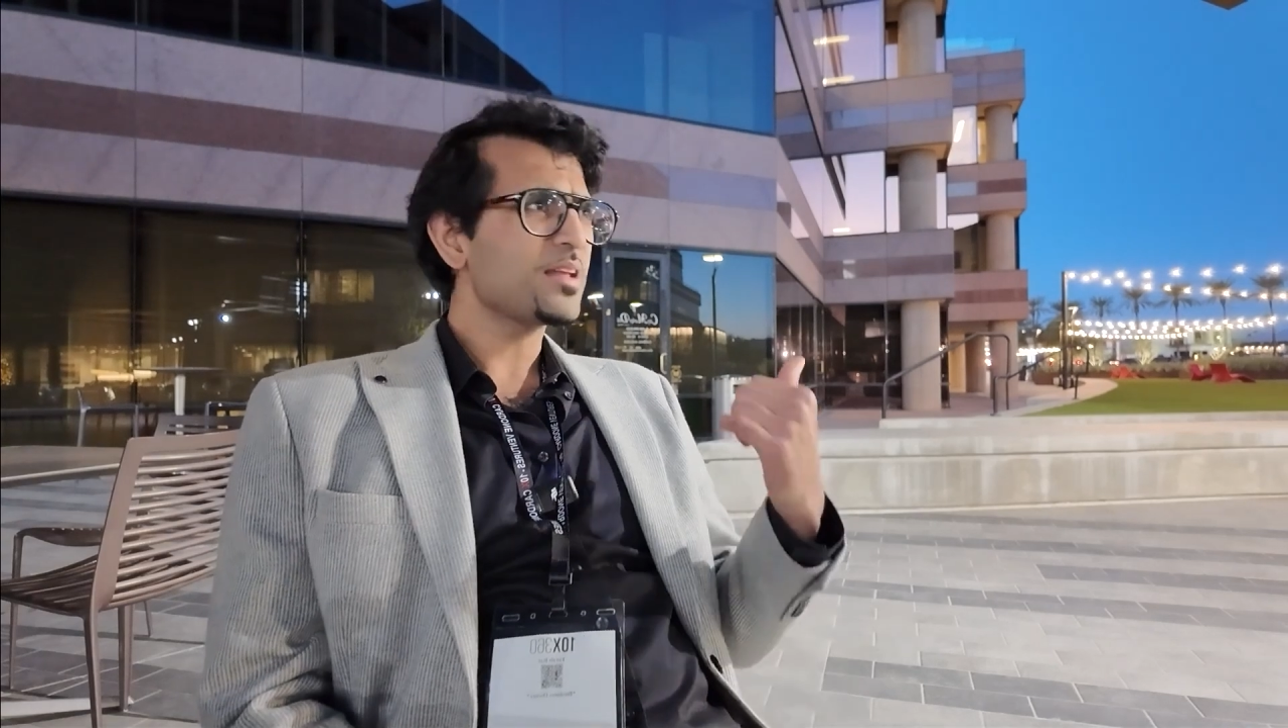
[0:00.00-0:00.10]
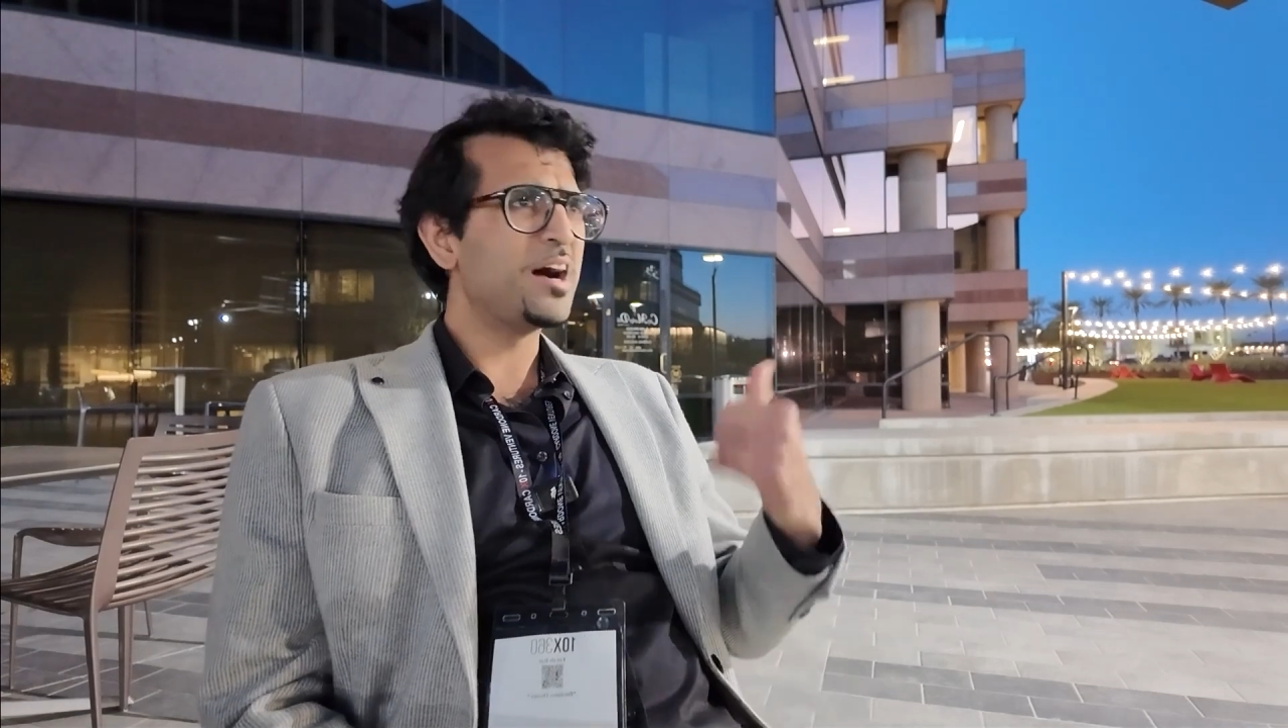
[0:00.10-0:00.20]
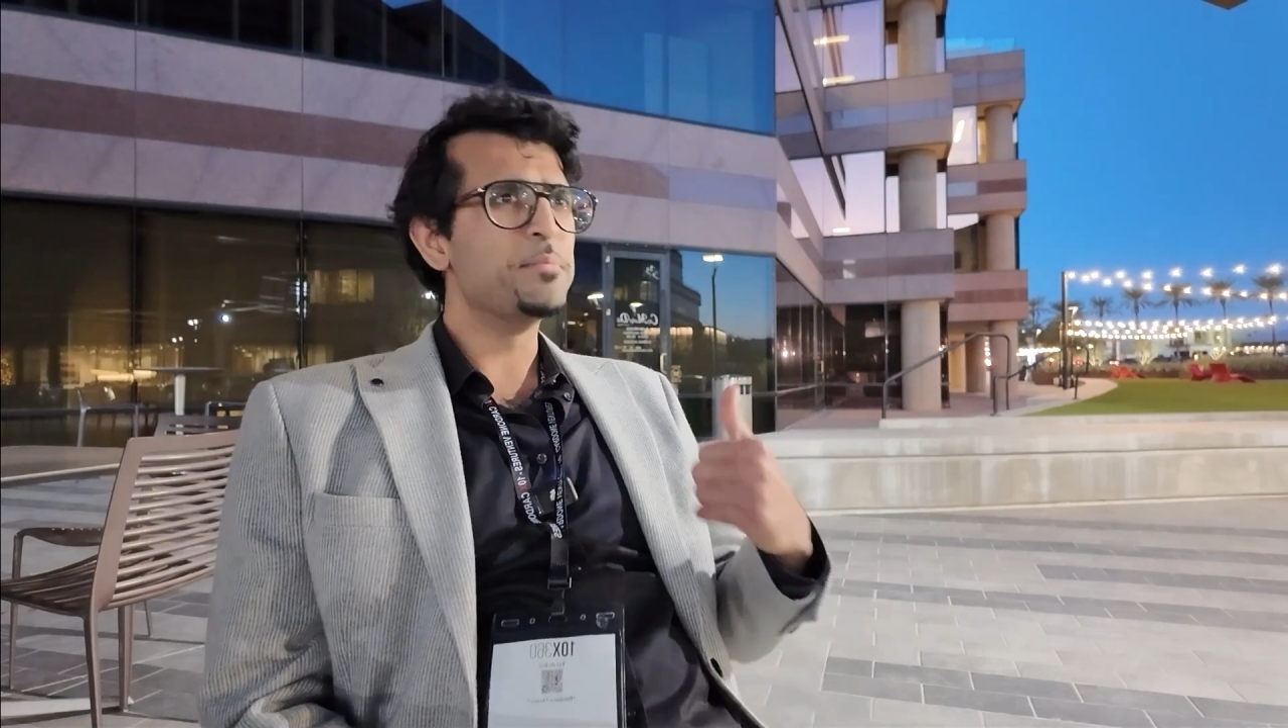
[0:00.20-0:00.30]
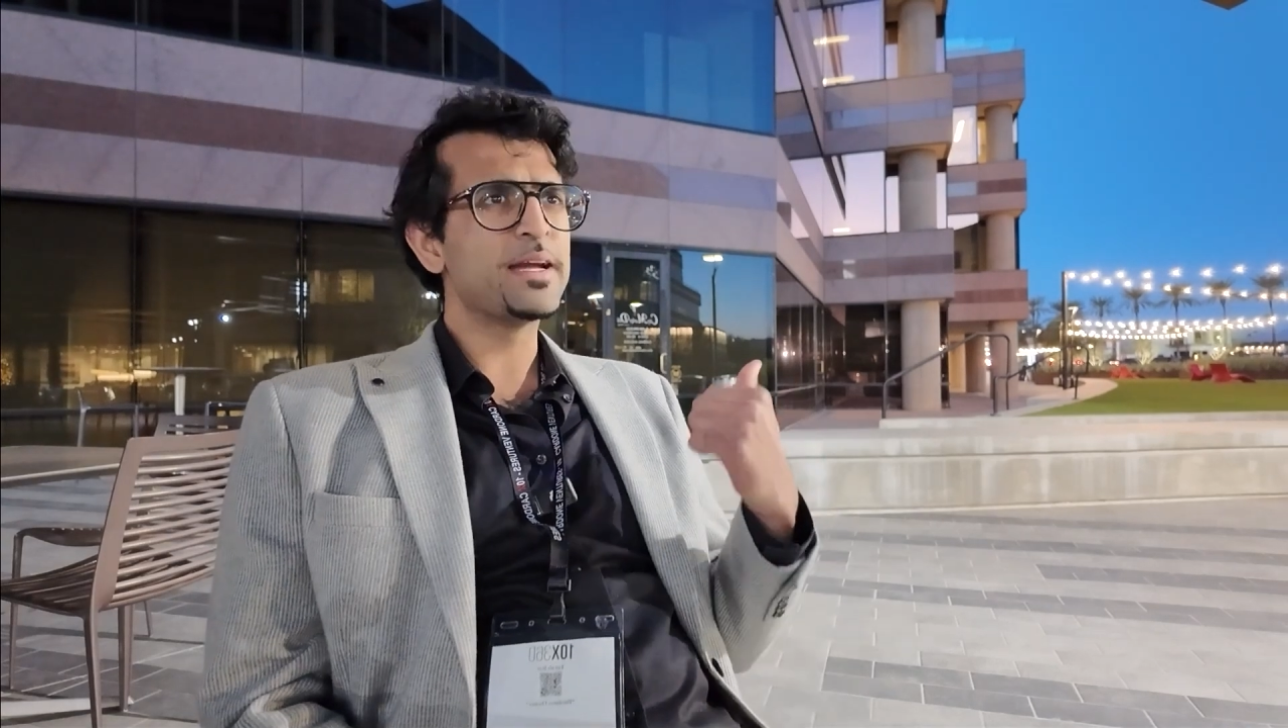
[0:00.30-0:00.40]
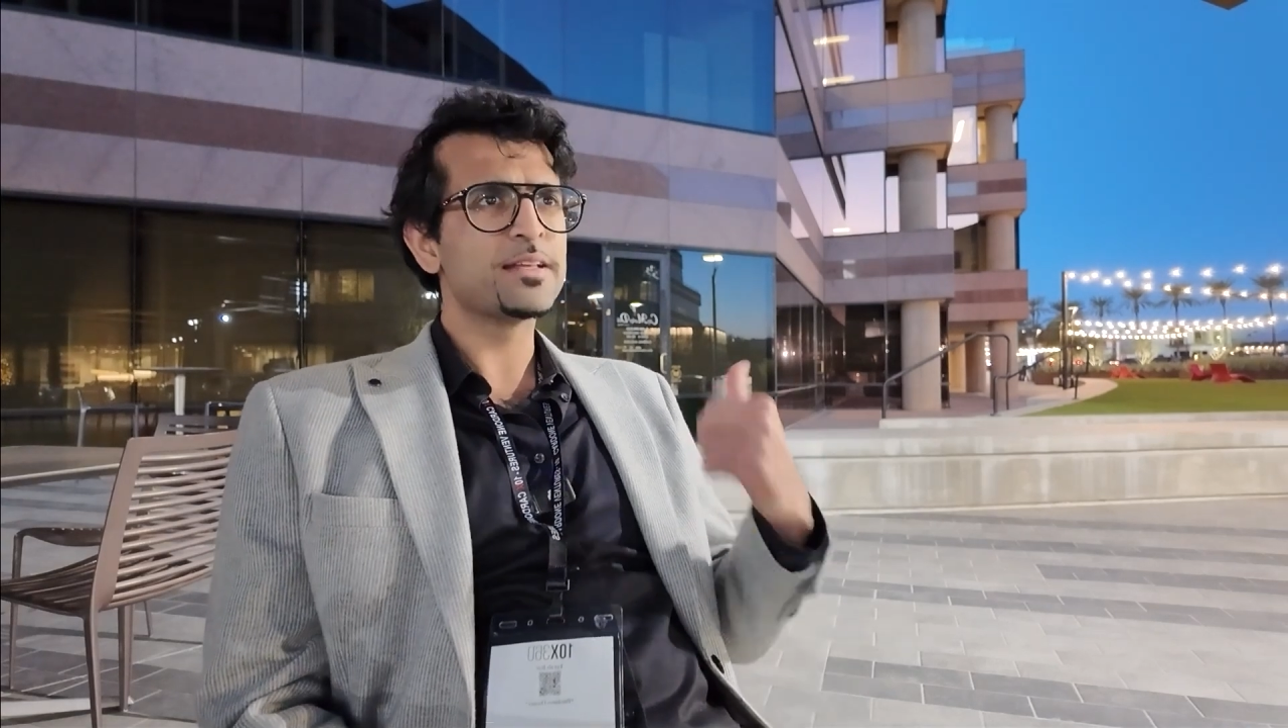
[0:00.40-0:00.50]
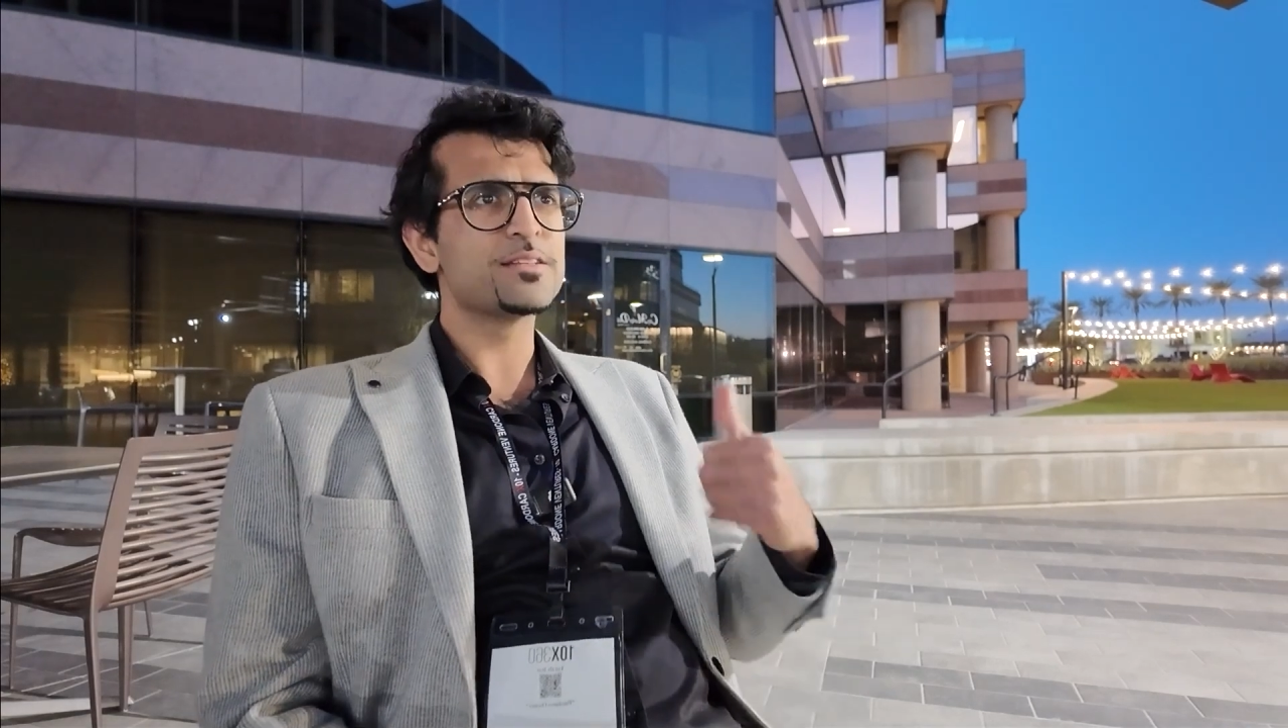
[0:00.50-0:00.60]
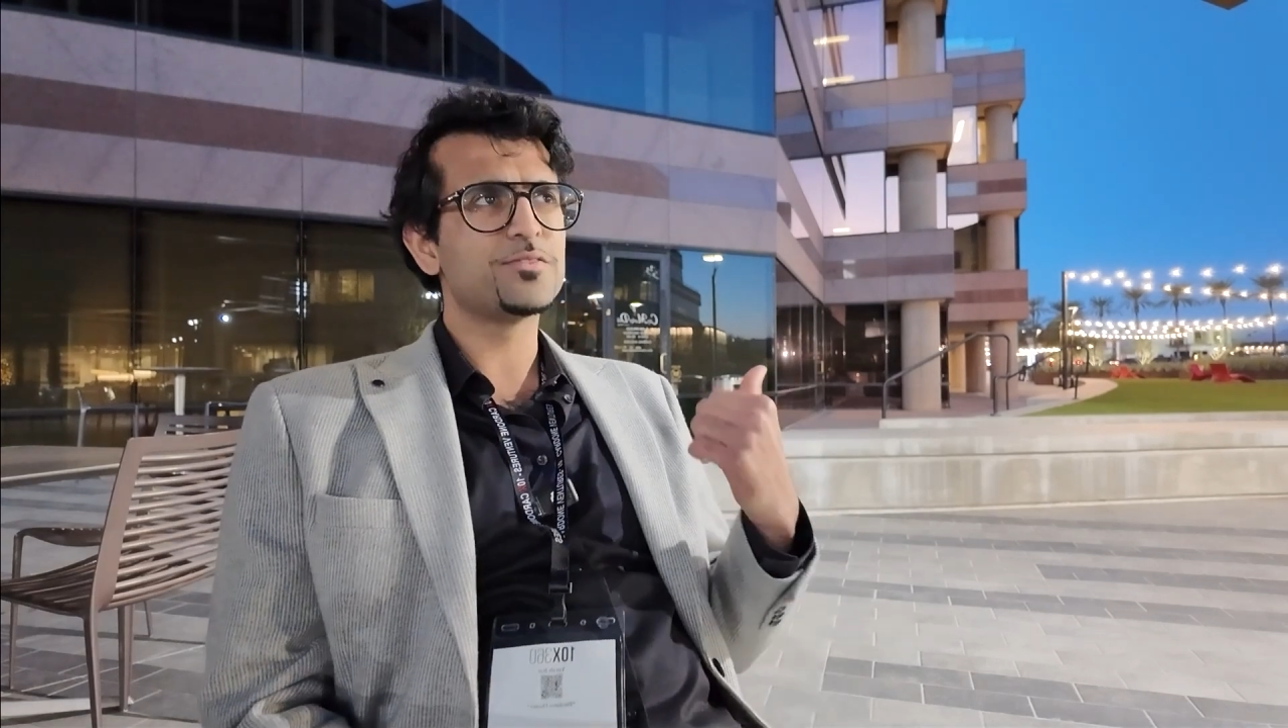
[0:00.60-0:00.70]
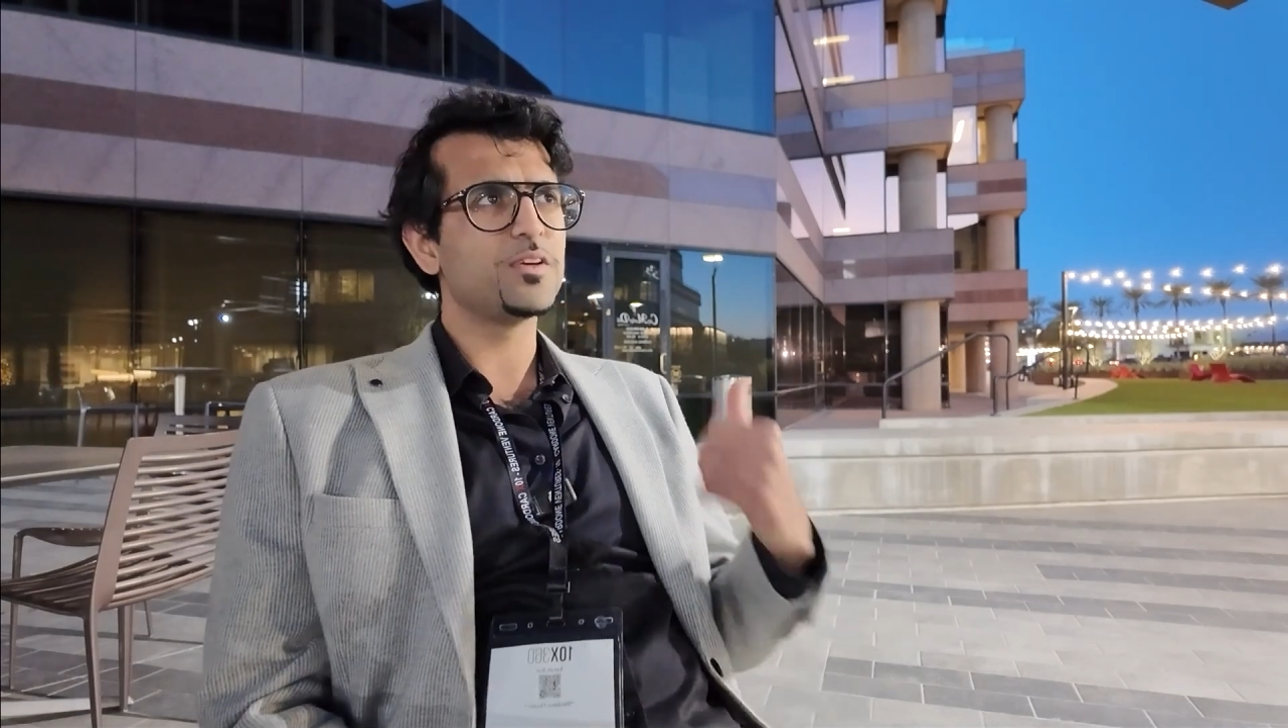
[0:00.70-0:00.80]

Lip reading: I'm making this